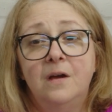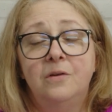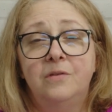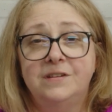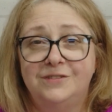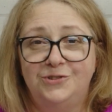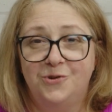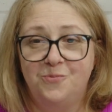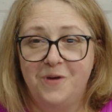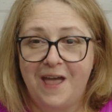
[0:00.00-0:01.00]
rest
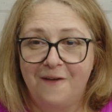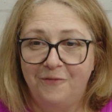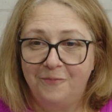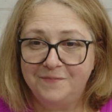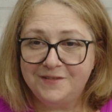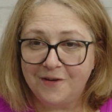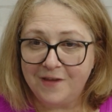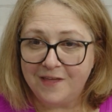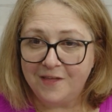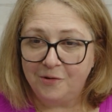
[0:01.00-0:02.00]
assured we have stuff
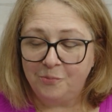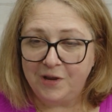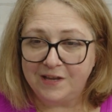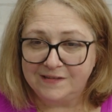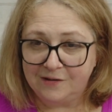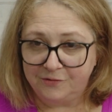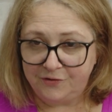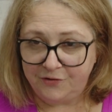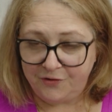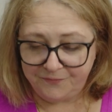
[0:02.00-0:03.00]
here that we can sell
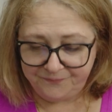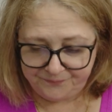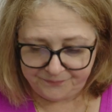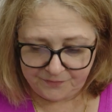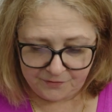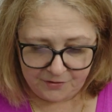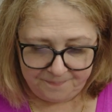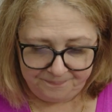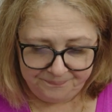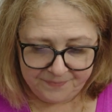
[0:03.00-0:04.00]
to you. All right.
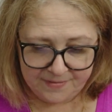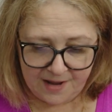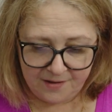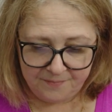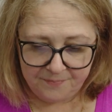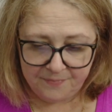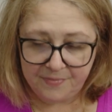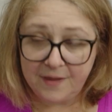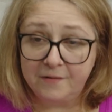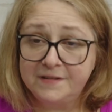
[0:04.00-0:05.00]
Now
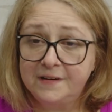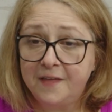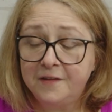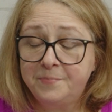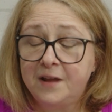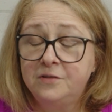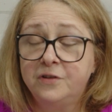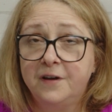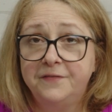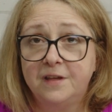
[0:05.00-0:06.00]
there is another pattern
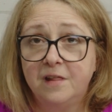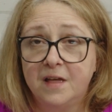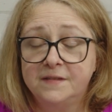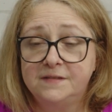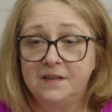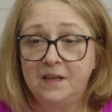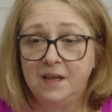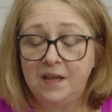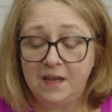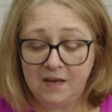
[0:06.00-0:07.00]
drafter class
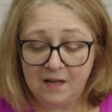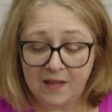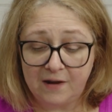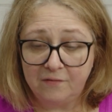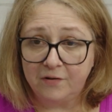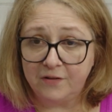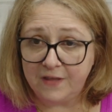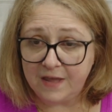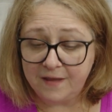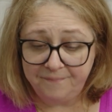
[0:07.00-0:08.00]
later on in the
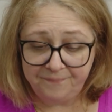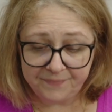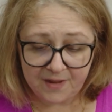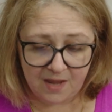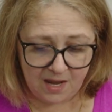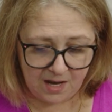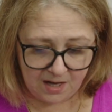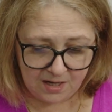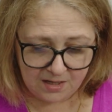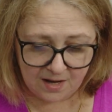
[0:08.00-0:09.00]
year,
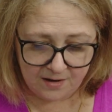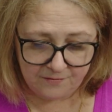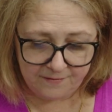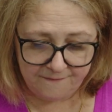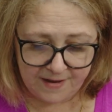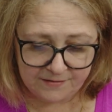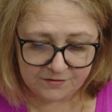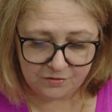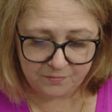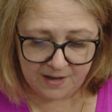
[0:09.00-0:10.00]
and under events
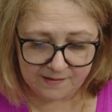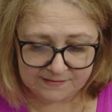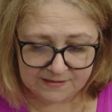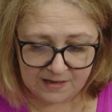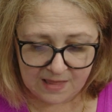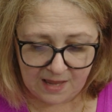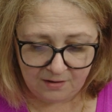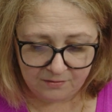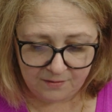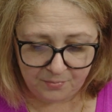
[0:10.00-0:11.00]
you'll be able to see that
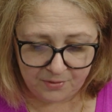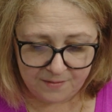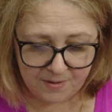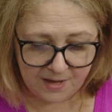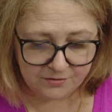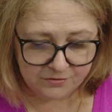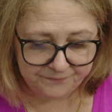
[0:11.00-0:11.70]
on the booking page.